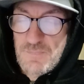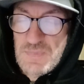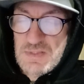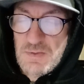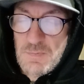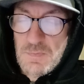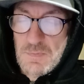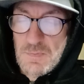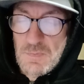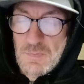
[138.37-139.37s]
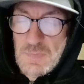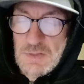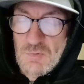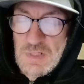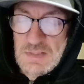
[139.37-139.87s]
Some
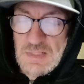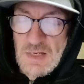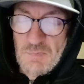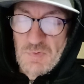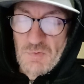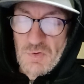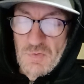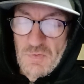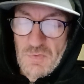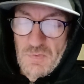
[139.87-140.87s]
Bedouins came through,